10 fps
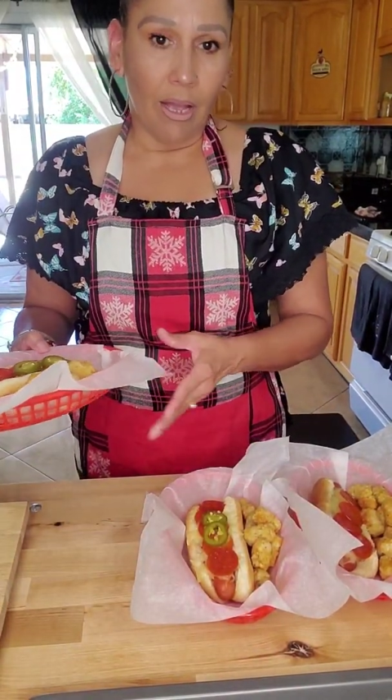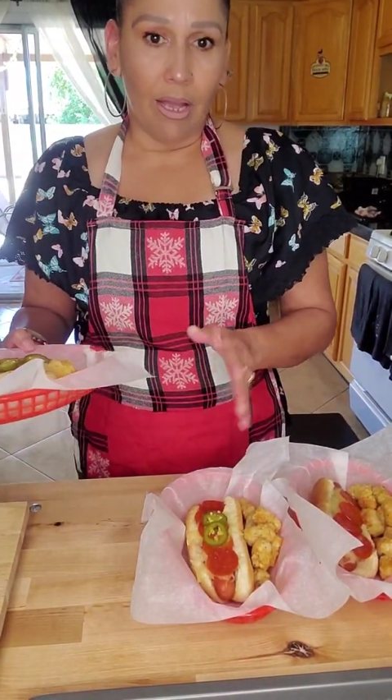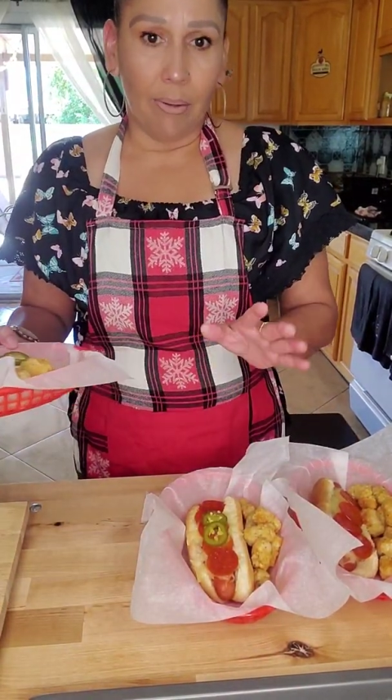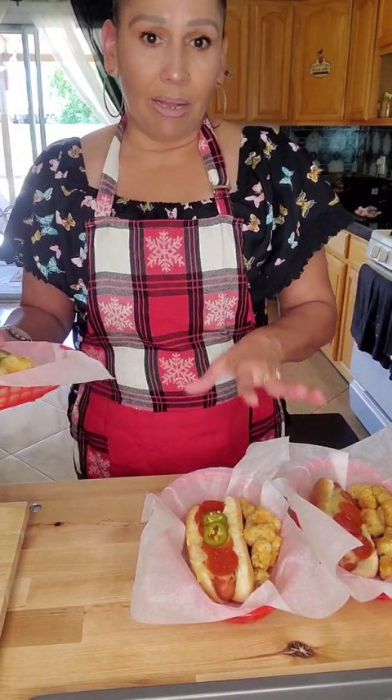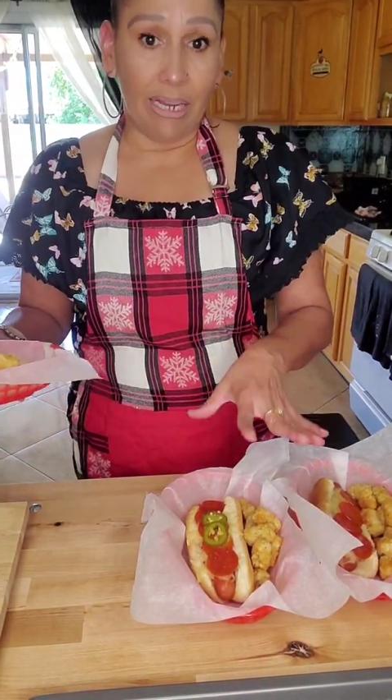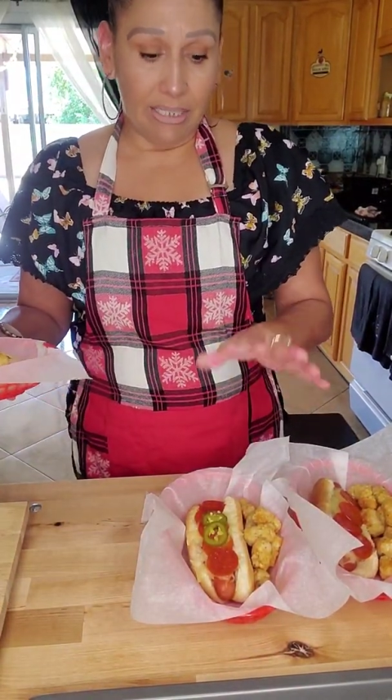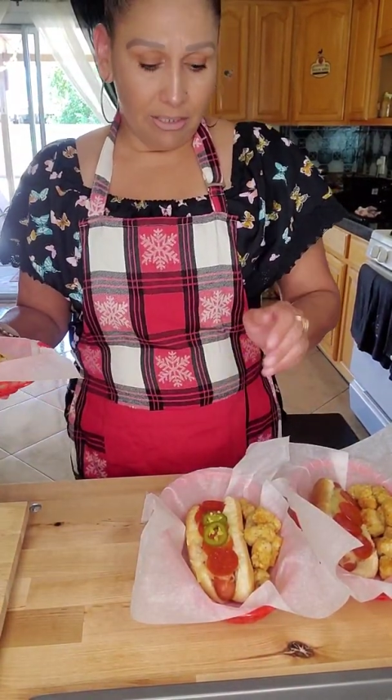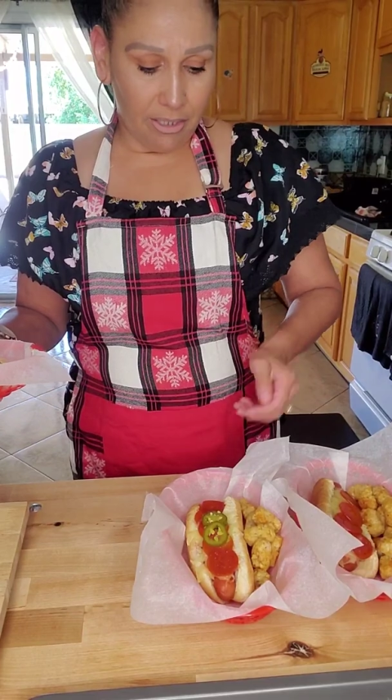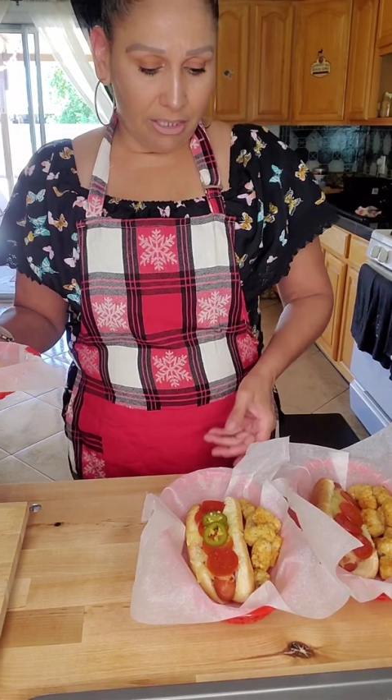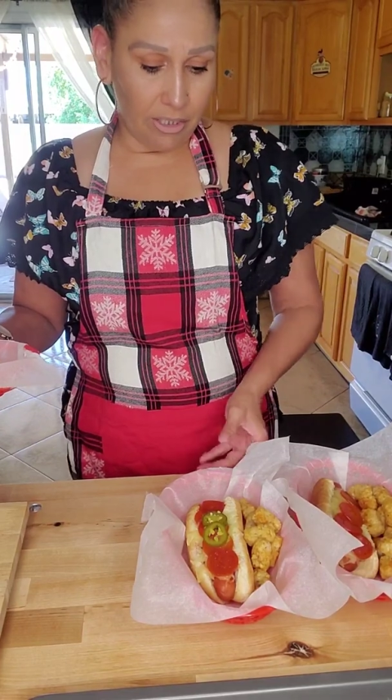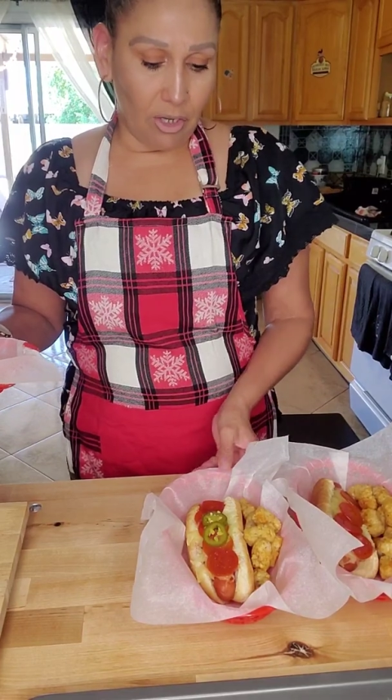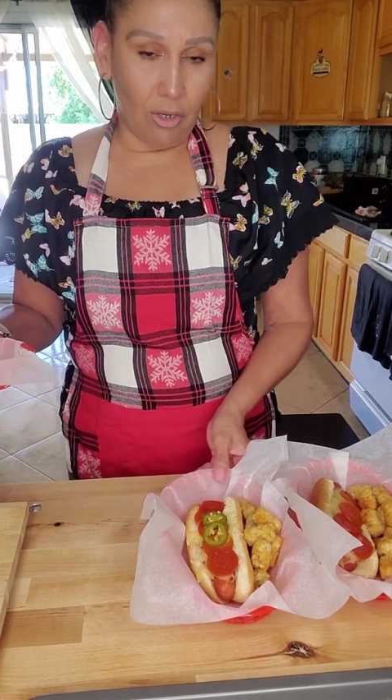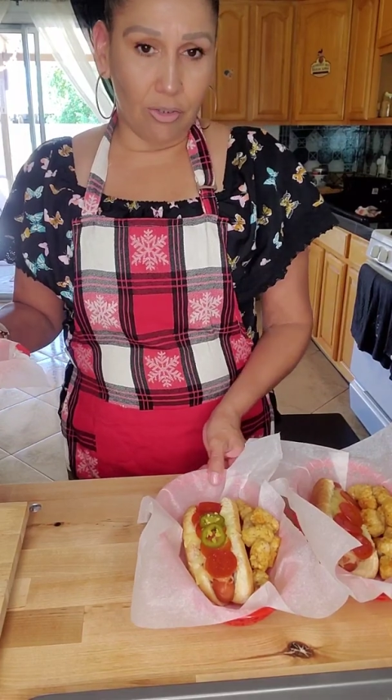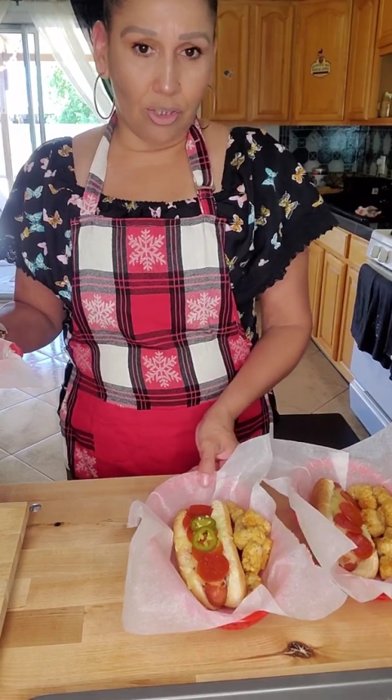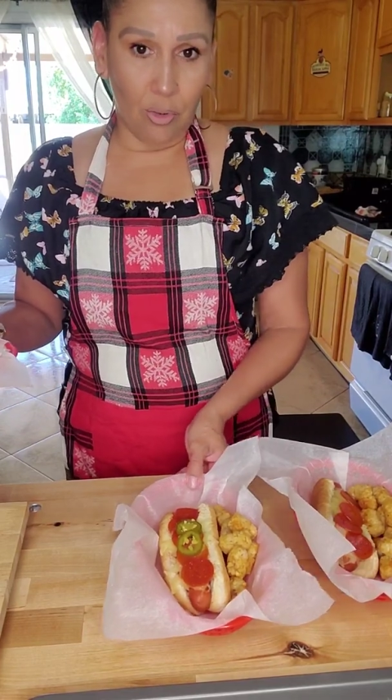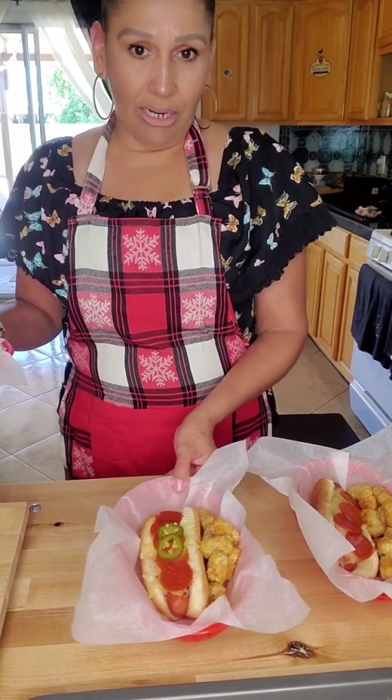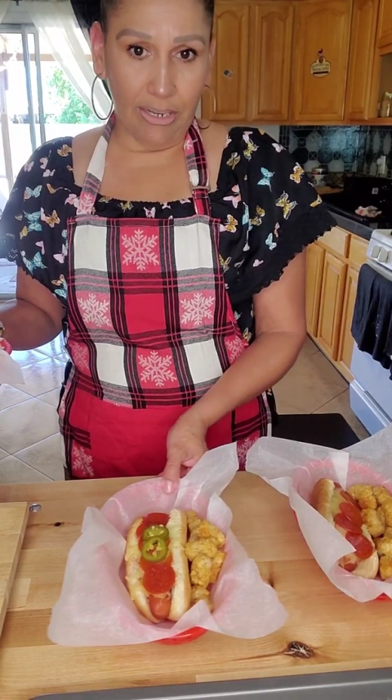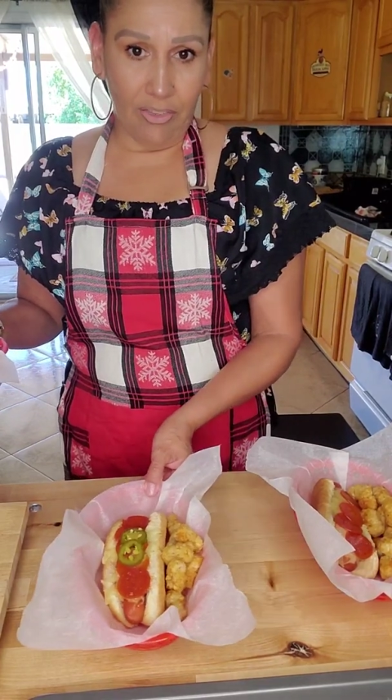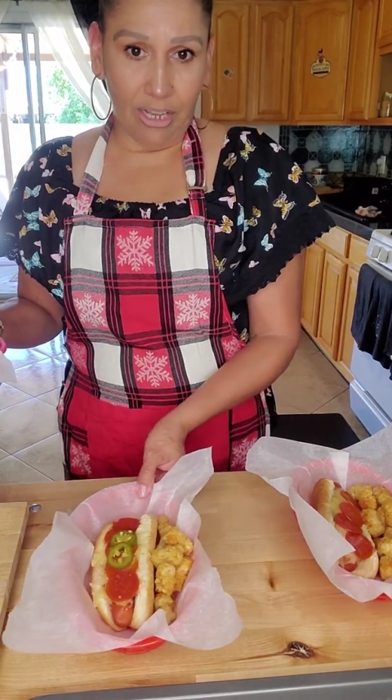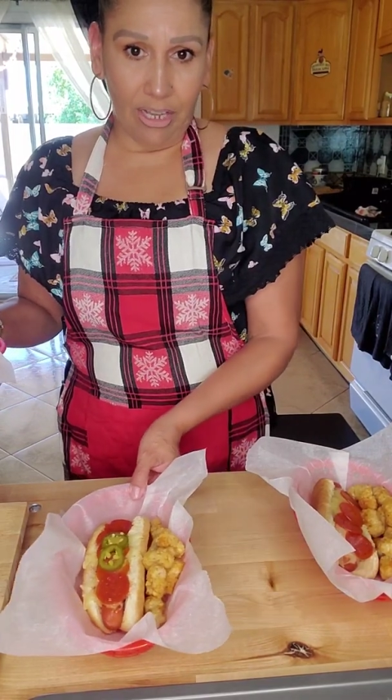I did these also
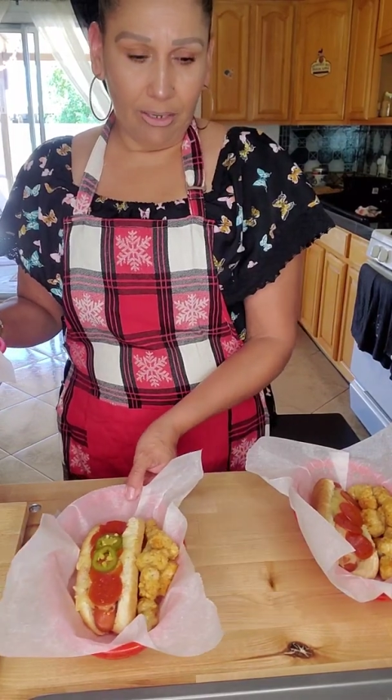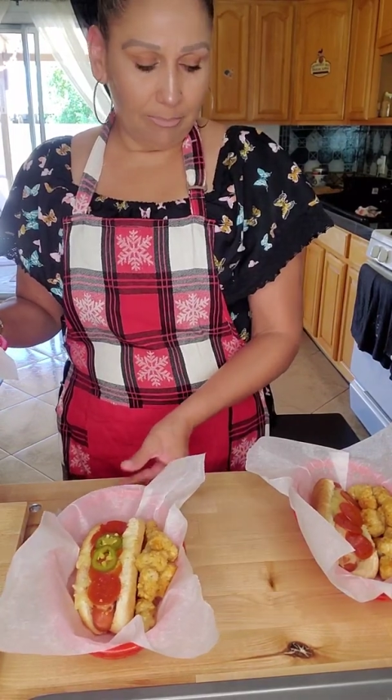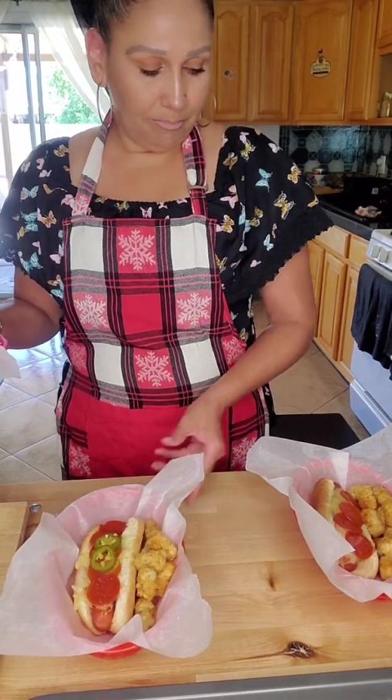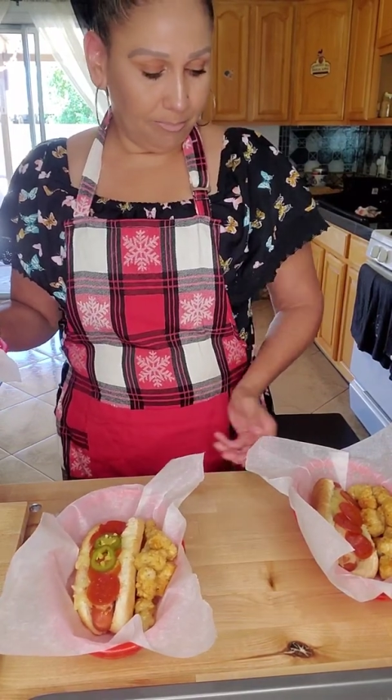like that.